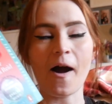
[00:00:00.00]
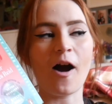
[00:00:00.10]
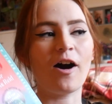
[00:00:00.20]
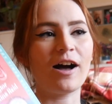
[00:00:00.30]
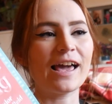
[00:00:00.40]

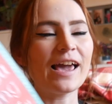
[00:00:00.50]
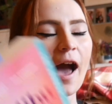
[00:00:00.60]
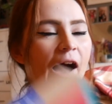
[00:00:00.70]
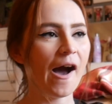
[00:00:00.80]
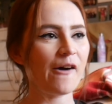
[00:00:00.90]
I
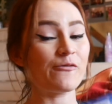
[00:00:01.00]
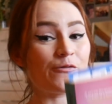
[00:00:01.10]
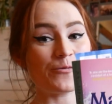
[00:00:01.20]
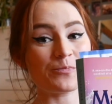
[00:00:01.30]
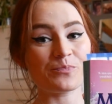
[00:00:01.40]
have
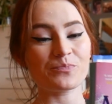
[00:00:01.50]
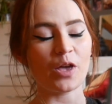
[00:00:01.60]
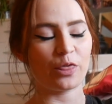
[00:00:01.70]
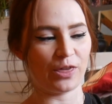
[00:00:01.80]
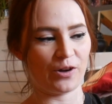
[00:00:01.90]

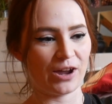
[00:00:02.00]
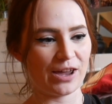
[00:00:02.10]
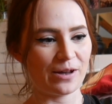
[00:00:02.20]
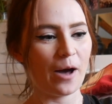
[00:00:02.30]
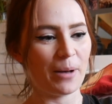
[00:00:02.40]
a
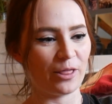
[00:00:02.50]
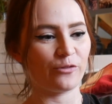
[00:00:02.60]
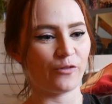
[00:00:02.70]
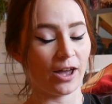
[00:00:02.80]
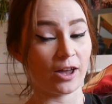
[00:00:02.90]
theory about the
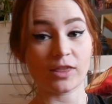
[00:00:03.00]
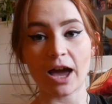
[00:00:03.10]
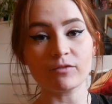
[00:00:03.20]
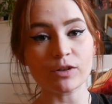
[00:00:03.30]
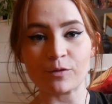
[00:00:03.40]
fire. They
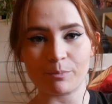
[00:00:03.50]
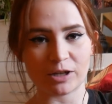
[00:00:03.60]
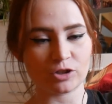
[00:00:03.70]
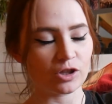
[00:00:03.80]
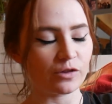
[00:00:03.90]
haven't even
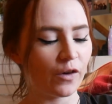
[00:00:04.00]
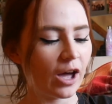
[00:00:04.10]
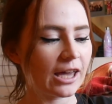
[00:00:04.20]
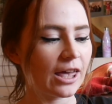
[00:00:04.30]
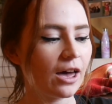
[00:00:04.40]
mentioned the
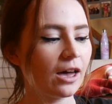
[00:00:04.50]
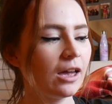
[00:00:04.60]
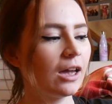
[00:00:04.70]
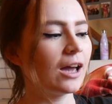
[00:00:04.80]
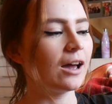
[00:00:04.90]
fire yet.
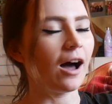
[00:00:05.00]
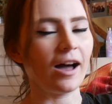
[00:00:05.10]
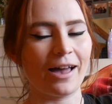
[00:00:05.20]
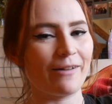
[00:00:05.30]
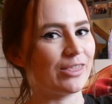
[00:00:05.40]
I
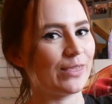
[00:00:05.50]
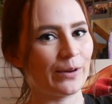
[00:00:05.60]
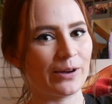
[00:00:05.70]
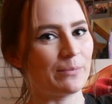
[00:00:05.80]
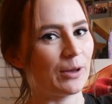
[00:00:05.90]
have a
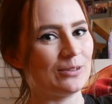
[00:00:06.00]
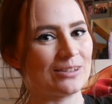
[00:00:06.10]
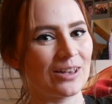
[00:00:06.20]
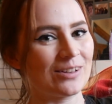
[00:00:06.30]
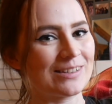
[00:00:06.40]
theory about who
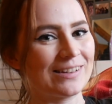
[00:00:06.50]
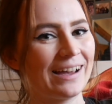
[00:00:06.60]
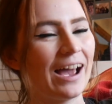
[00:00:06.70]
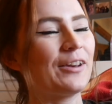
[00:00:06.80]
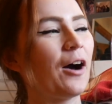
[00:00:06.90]
started
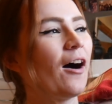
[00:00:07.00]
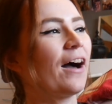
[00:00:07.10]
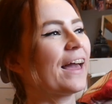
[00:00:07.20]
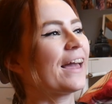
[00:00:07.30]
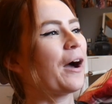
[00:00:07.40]
it, and
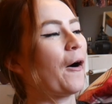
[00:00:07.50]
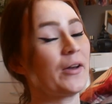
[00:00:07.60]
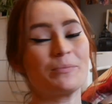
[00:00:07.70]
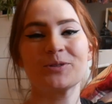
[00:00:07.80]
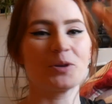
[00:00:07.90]
I
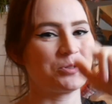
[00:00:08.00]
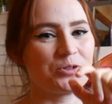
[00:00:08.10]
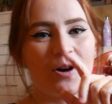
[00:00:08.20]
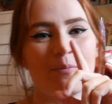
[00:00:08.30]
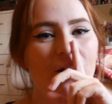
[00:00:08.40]
am so
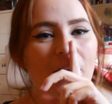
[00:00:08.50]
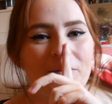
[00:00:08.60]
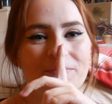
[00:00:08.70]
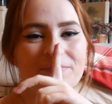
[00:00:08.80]
sure I'm right.